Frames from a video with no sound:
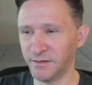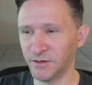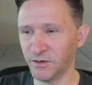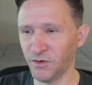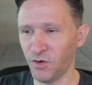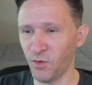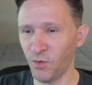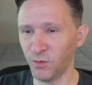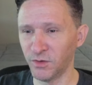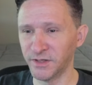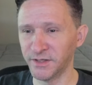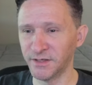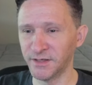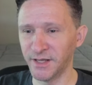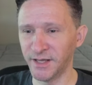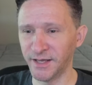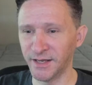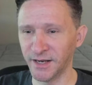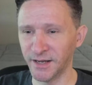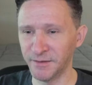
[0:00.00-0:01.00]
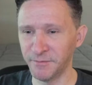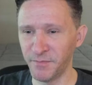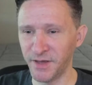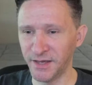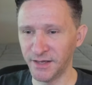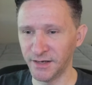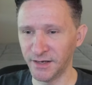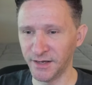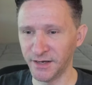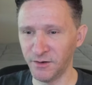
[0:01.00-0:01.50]
the colon, and I
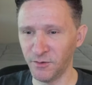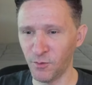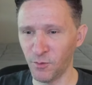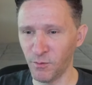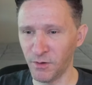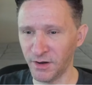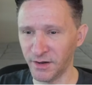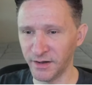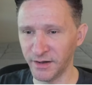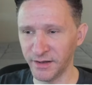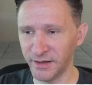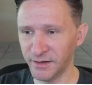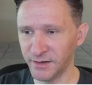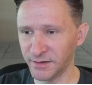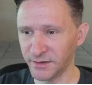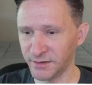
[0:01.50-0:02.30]
bet I know why.